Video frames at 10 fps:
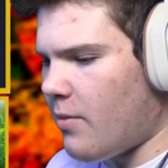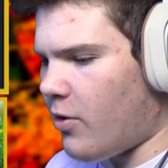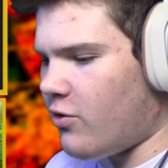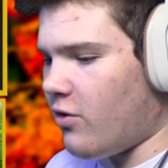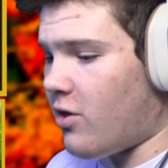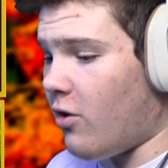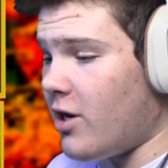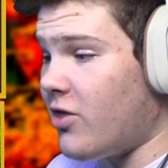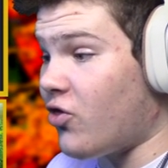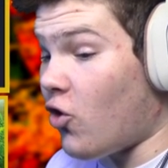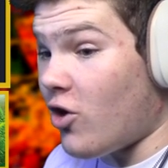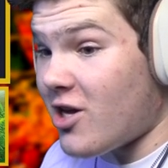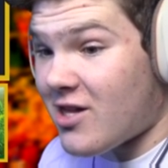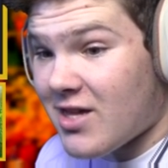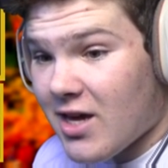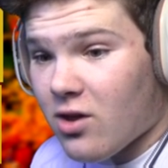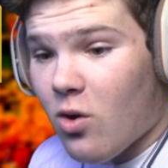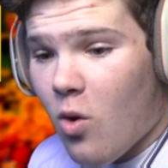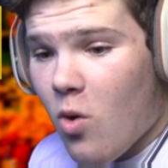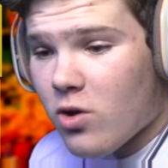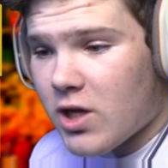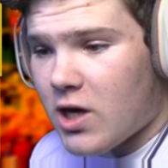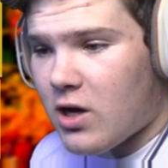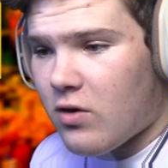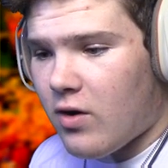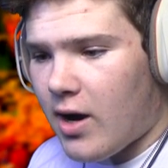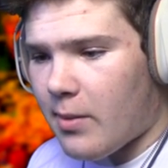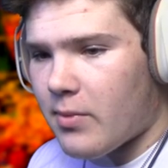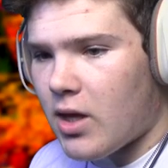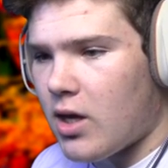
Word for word: Persian's already thirty-six, holy crap.